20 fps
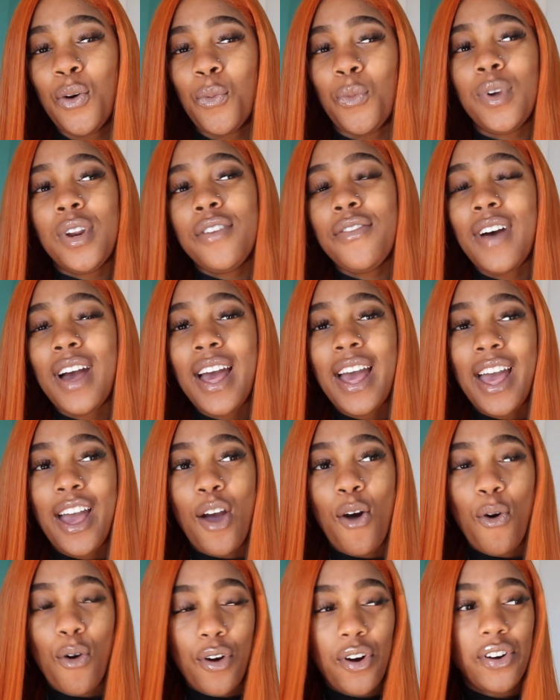what if I
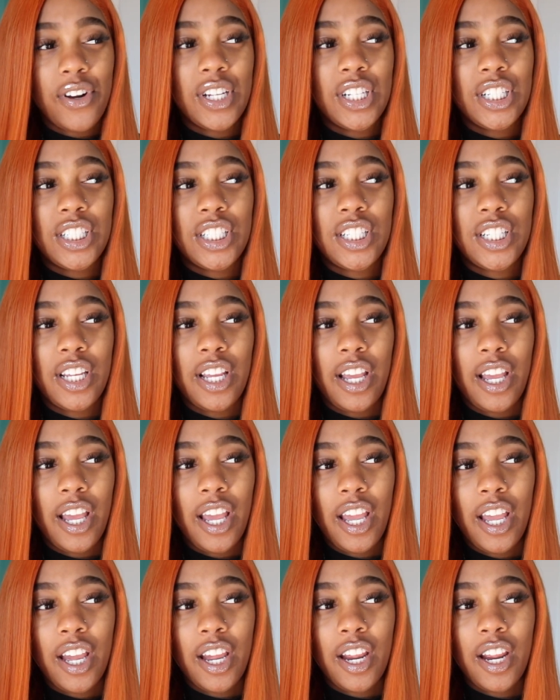had orange
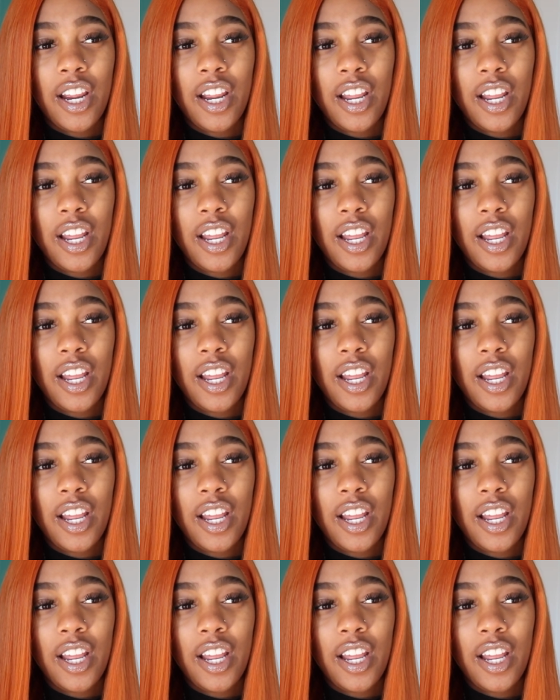hair